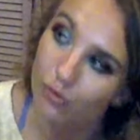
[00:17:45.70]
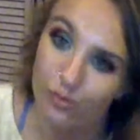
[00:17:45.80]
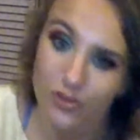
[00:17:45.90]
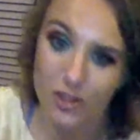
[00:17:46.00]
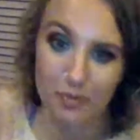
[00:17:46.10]

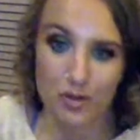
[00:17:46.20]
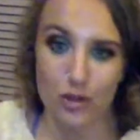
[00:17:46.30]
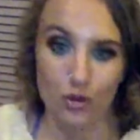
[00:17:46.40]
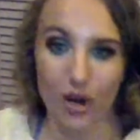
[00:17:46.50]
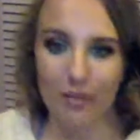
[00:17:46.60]

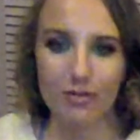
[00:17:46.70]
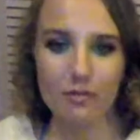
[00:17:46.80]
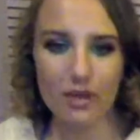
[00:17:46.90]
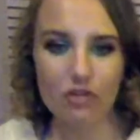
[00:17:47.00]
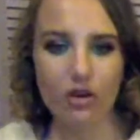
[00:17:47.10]
Subscribe to
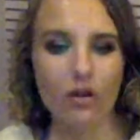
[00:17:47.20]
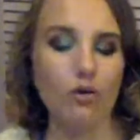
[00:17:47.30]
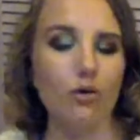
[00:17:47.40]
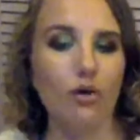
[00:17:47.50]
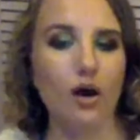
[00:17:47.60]
my
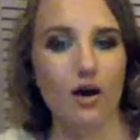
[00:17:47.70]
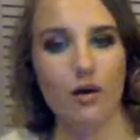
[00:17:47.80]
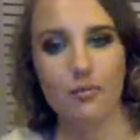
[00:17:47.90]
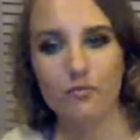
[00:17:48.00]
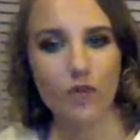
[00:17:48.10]
channel,
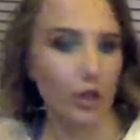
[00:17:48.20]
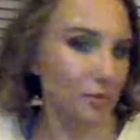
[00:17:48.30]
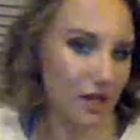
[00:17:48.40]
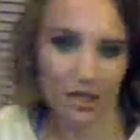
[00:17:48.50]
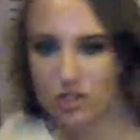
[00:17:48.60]
follow
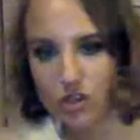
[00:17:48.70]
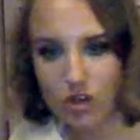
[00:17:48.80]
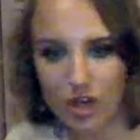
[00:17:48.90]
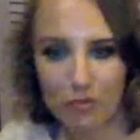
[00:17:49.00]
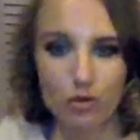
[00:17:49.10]
me on
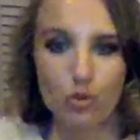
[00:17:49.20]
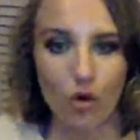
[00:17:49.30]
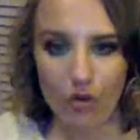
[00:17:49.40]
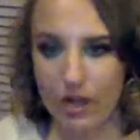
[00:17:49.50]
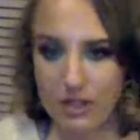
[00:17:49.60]
Instagram, do
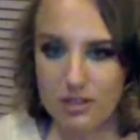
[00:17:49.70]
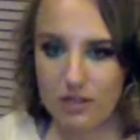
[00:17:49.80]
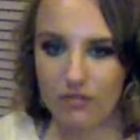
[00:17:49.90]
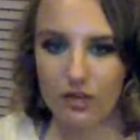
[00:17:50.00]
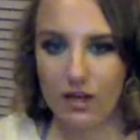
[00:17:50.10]
all that
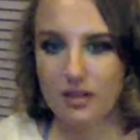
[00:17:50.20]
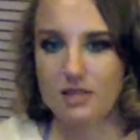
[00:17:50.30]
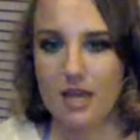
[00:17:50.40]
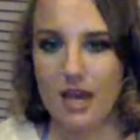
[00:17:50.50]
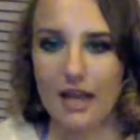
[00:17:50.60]
stuff, guys,
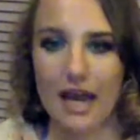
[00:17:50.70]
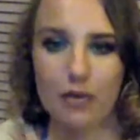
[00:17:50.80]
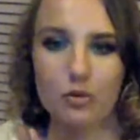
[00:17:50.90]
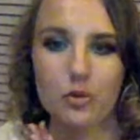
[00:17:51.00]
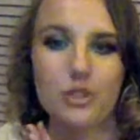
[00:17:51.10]
and I
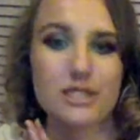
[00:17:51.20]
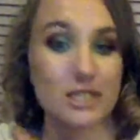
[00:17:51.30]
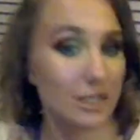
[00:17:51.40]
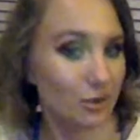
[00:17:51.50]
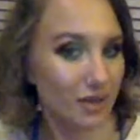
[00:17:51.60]
will
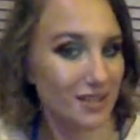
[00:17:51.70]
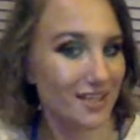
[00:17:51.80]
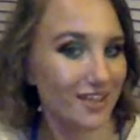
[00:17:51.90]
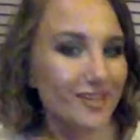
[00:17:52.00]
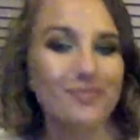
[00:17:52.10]
see you guys
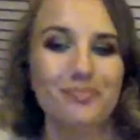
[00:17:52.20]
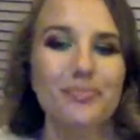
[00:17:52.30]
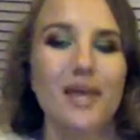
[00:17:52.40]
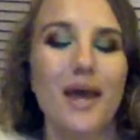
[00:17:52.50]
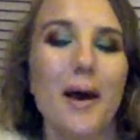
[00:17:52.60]
later.
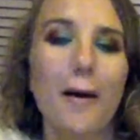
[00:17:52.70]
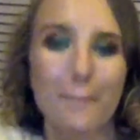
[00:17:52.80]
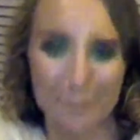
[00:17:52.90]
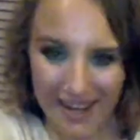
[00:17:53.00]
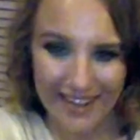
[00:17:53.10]

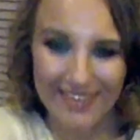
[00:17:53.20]
Bye.